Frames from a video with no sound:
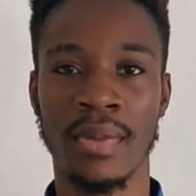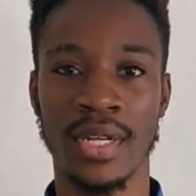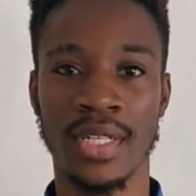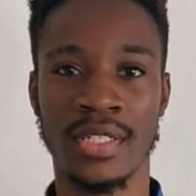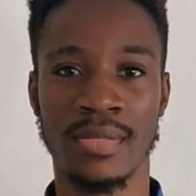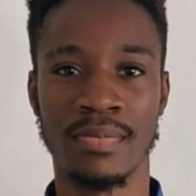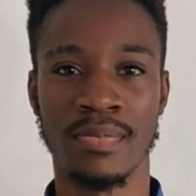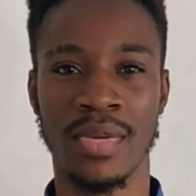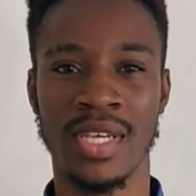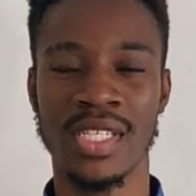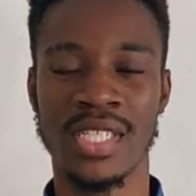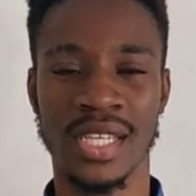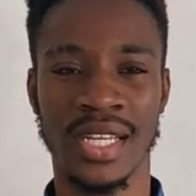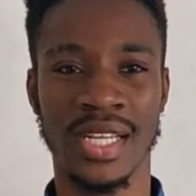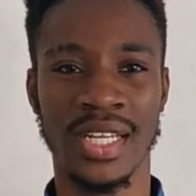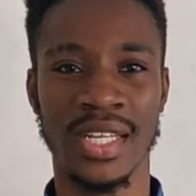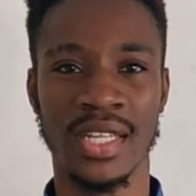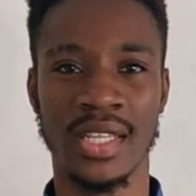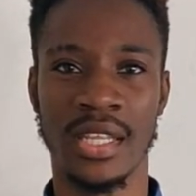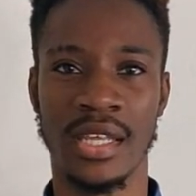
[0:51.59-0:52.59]
but
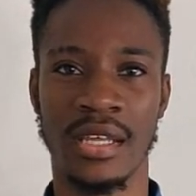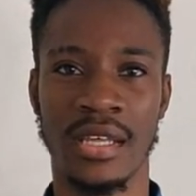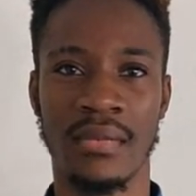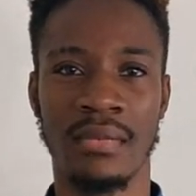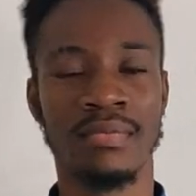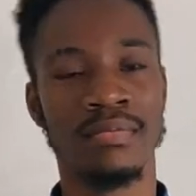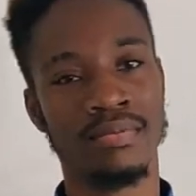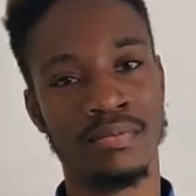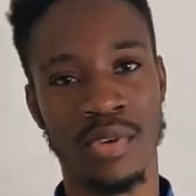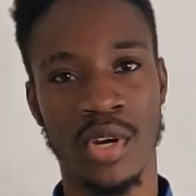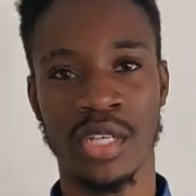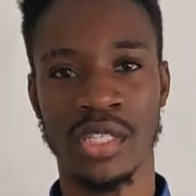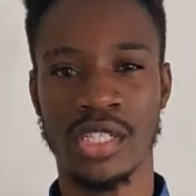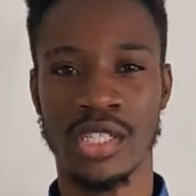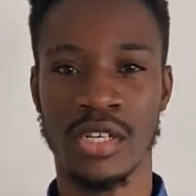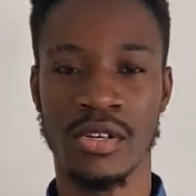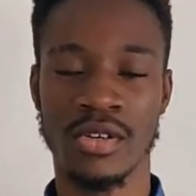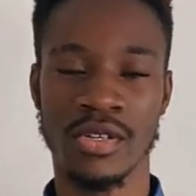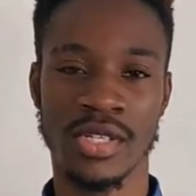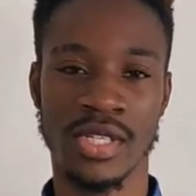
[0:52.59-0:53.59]
basically the
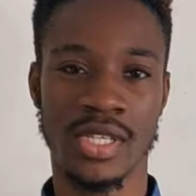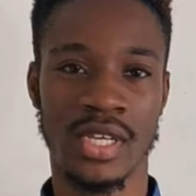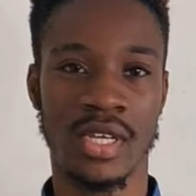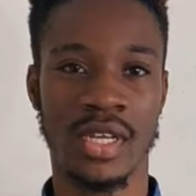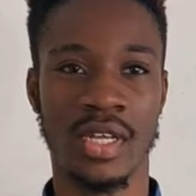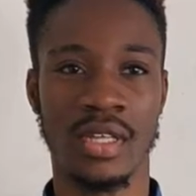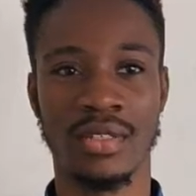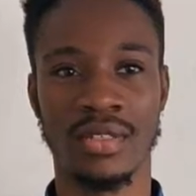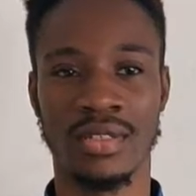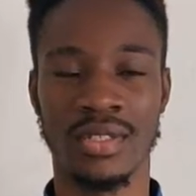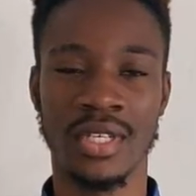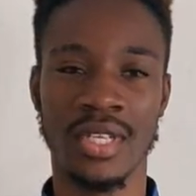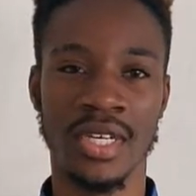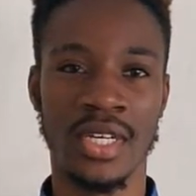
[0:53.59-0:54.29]
practicals, uh,